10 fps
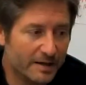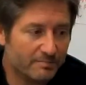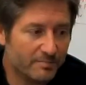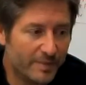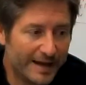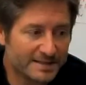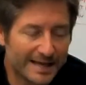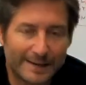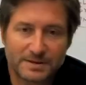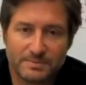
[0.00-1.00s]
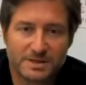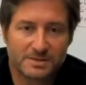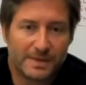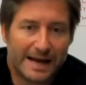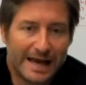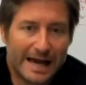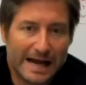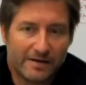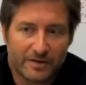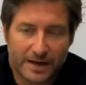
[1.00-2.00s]
that's the optimism that I
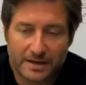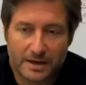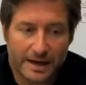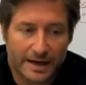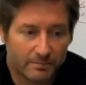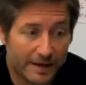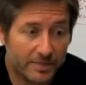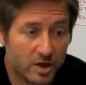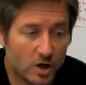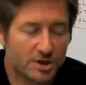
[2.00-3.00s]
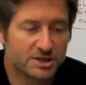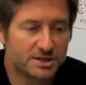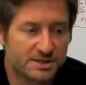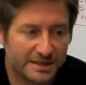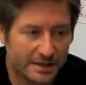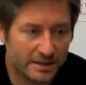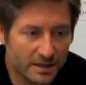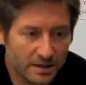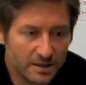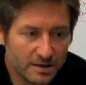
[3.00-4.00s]
have, and my urgency
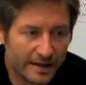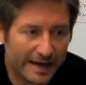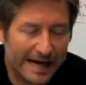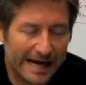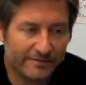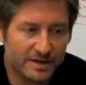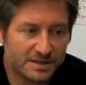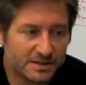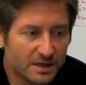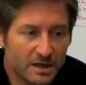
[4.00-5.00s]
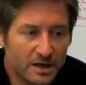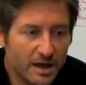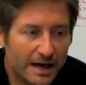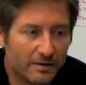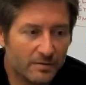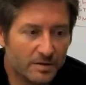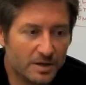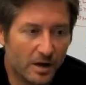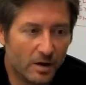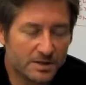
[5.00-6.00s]
that I have is, you
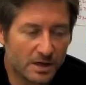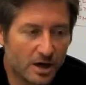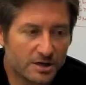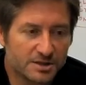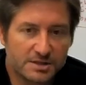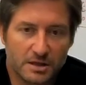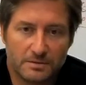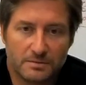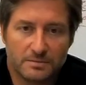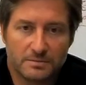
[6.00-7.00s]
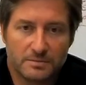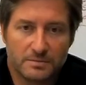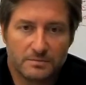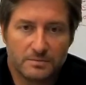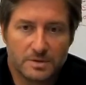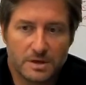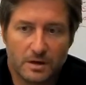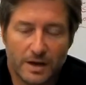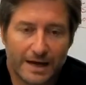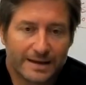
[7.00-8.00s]
know, it's ours to, you know,
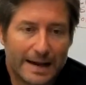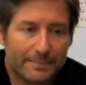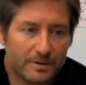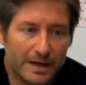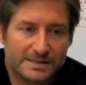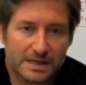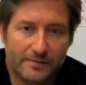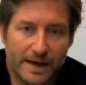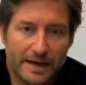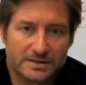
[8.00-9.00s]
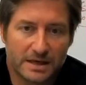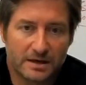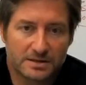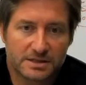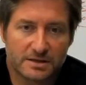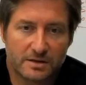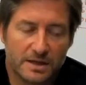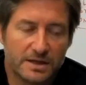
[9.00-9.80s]
not capitalize on that. It's like the